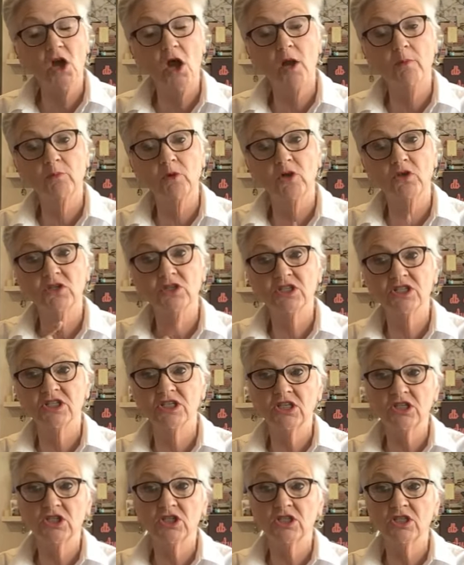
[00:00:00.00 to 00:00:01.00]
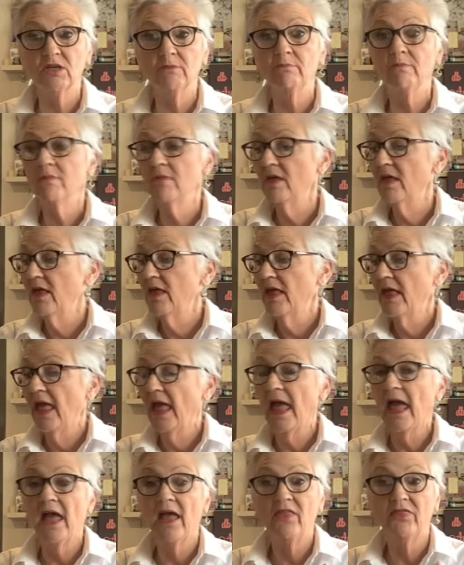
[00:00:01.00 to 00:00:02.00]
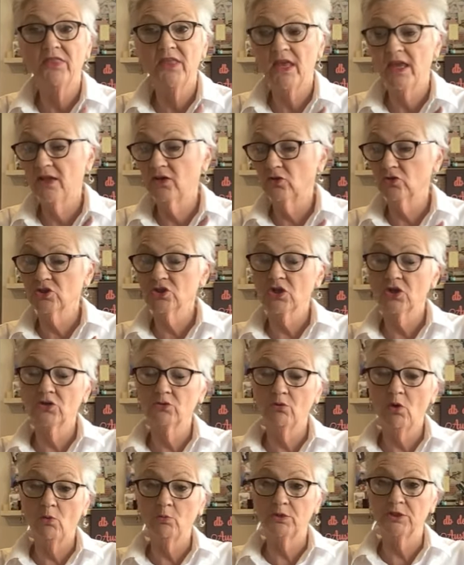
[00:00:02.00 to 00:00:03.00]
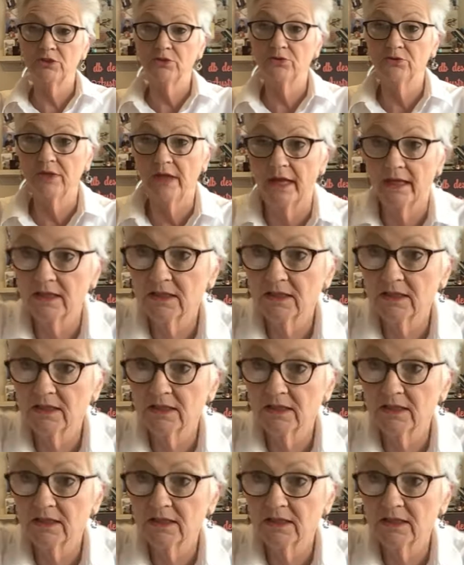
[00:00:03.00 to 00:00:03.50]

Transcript: I'm going to stitch them and then I'll show you what we do next.